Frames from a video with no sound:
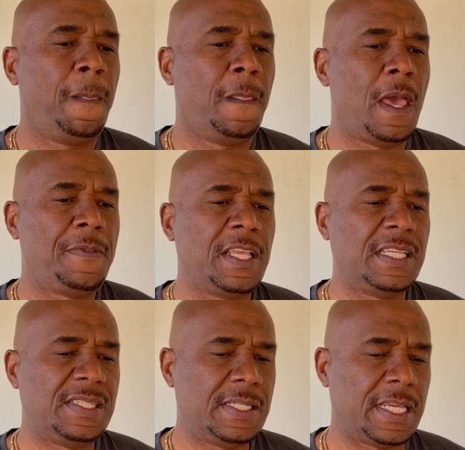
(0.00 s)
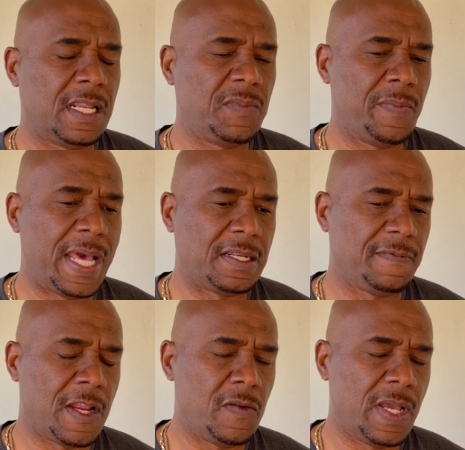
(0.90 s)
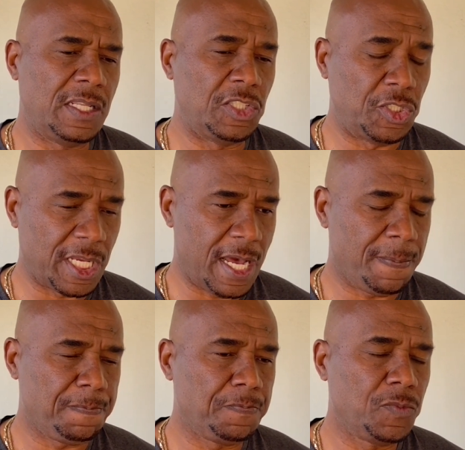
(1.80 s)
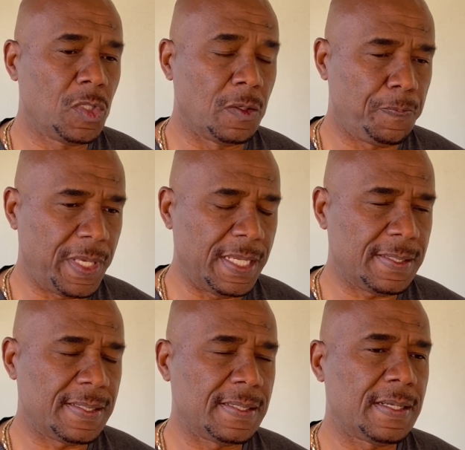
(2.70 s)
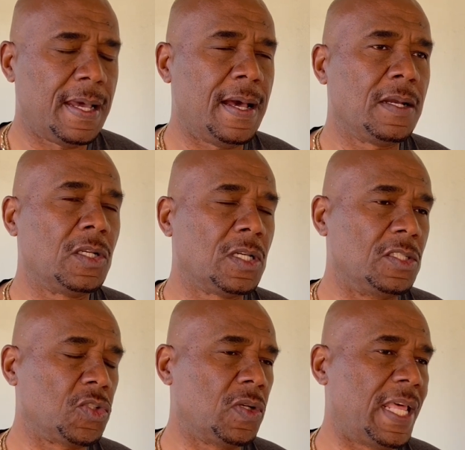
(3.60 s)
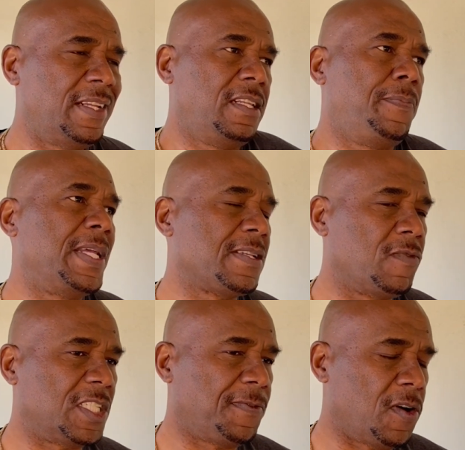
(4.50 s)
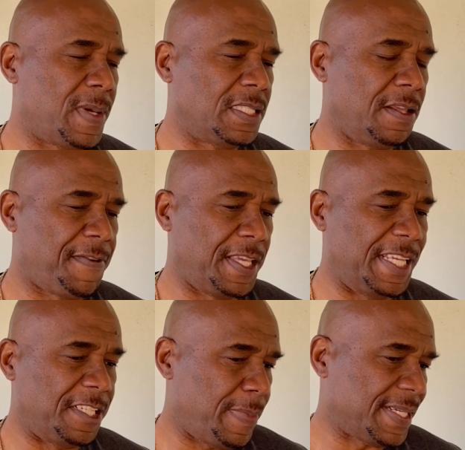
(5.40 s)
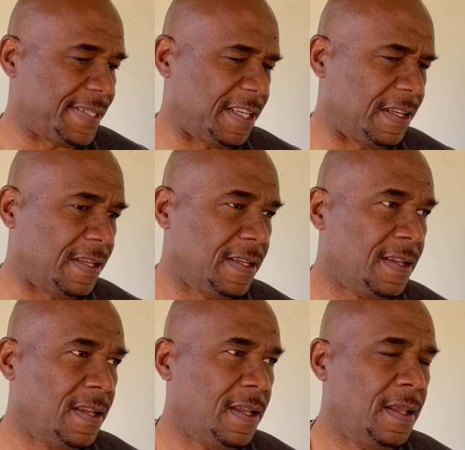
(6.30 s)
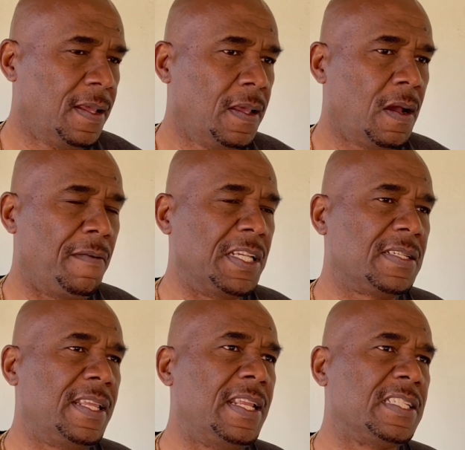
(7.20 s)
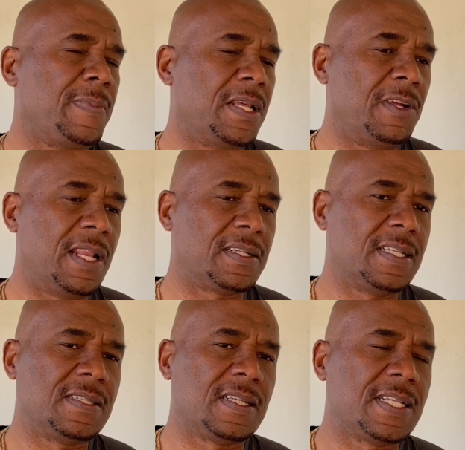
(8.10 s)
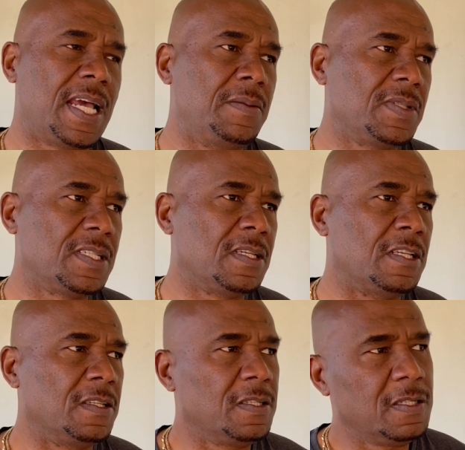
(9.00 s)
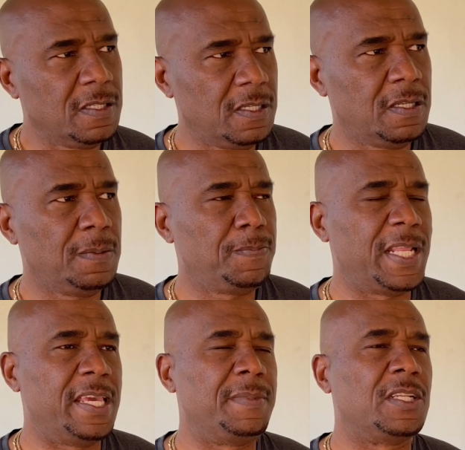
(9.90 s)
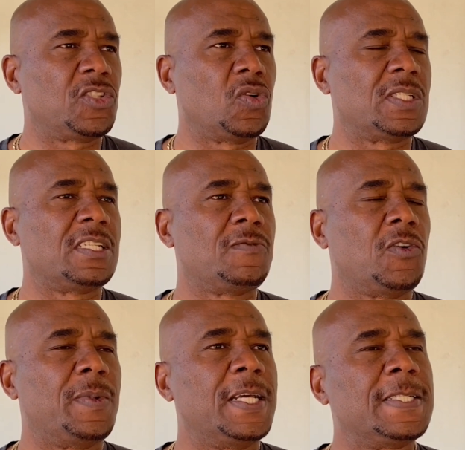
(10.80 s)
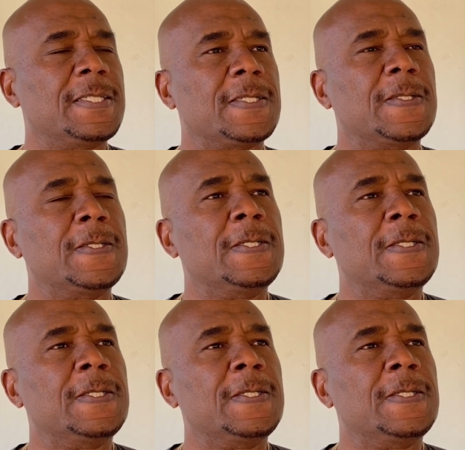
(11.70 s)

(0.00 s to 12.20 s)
I think he's taken up the mantle very well. He's sharp, good pace, good control, and it depends on which format you think he's best in. Obviously, there's been a reluctance at times to play him in the shortest format. So